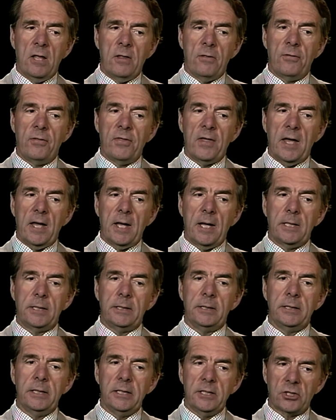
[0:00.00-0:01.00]
Their
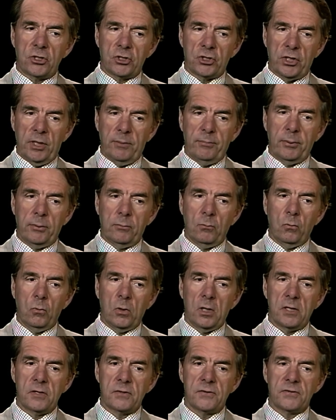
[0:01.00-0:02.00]
leadership
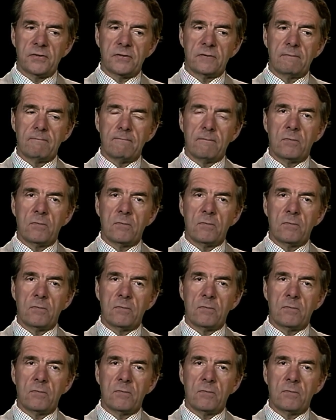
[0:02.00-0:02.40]
was,